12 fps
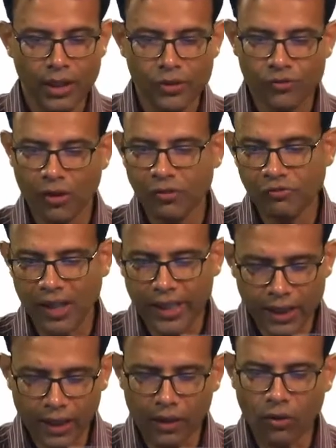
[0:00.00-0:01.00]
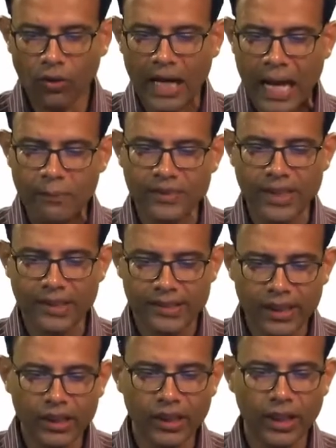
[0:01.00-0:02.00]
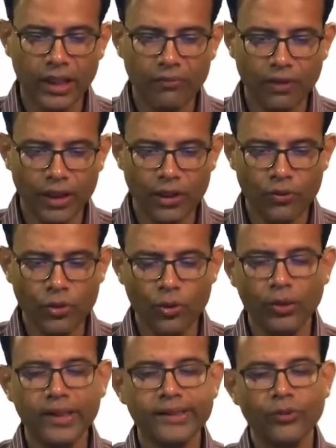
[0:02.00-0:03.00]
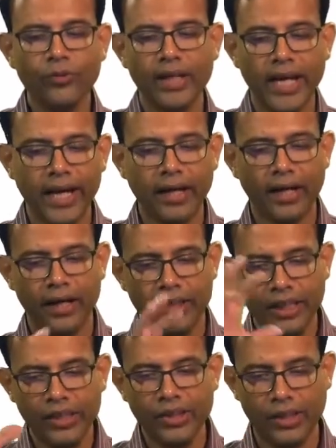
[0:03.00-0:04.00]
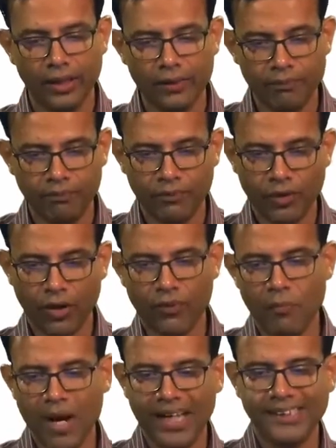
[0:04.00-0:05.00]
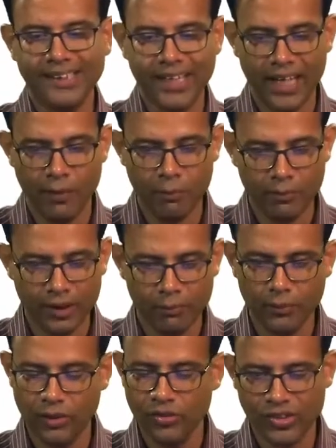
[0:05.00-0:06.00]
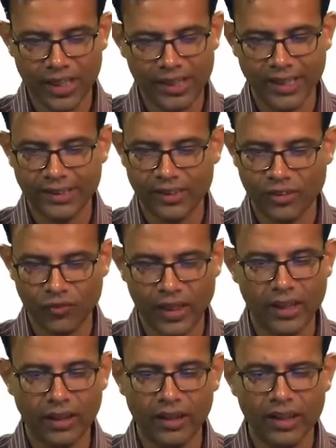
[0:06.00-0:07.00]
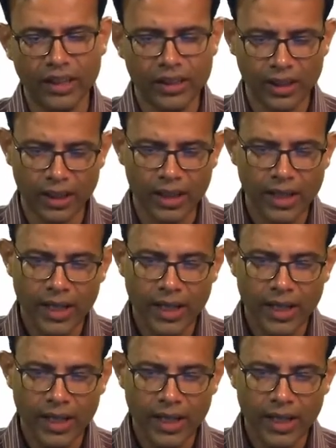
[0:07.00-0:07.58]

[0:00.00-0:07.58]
So, for spherical collapse, essentially what you do is you take a region of mass m, you say that is a spherical region,